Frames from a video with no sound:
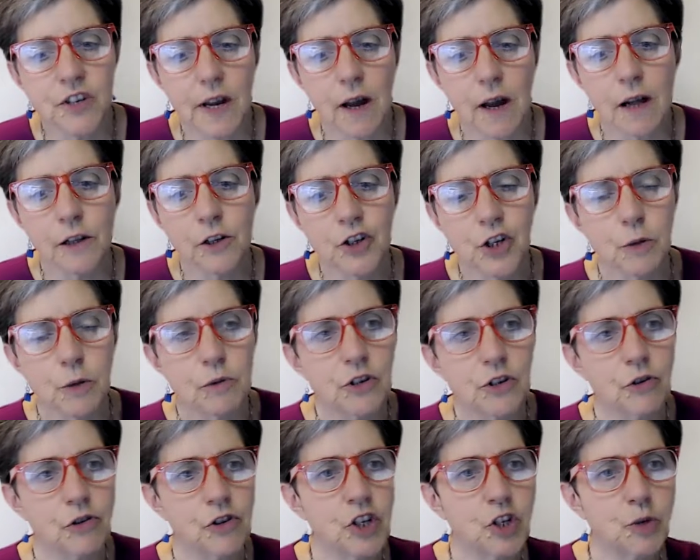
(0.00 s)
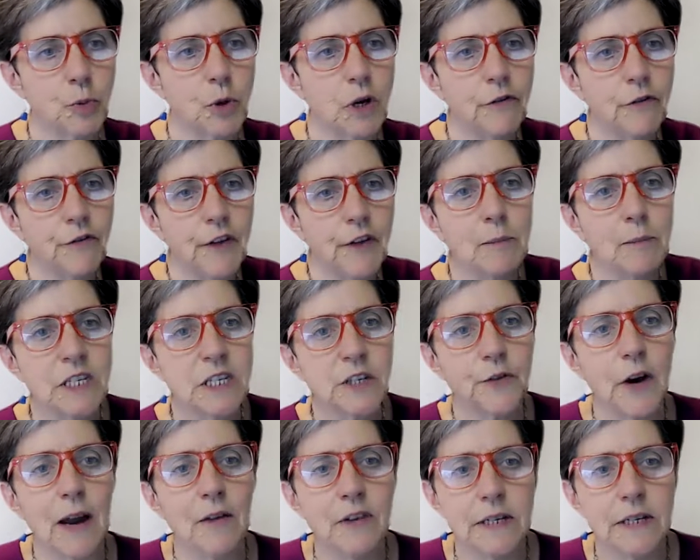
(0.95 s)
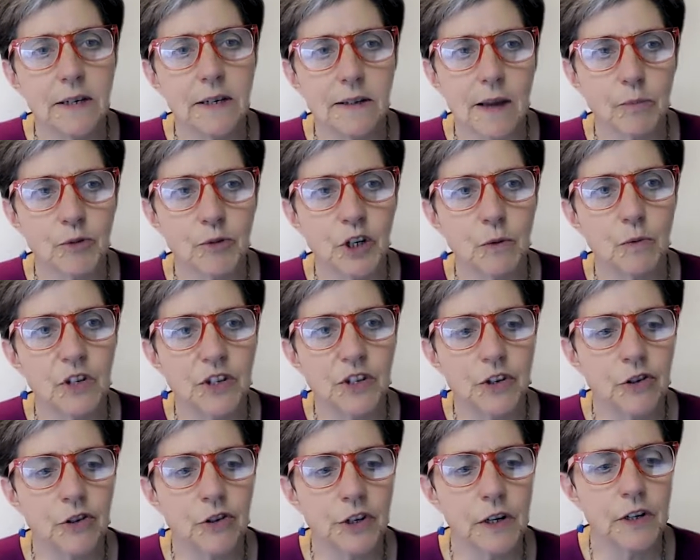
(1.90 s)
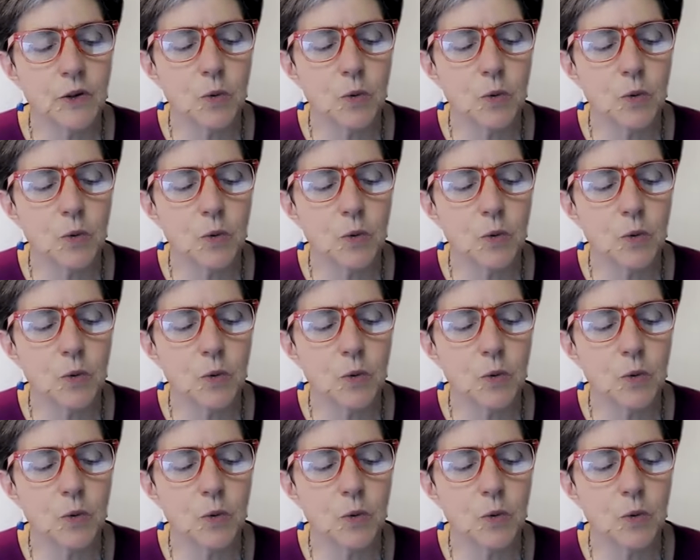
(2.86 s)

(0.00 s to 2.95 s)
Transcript: Psychology research is pretty famous for having deception research,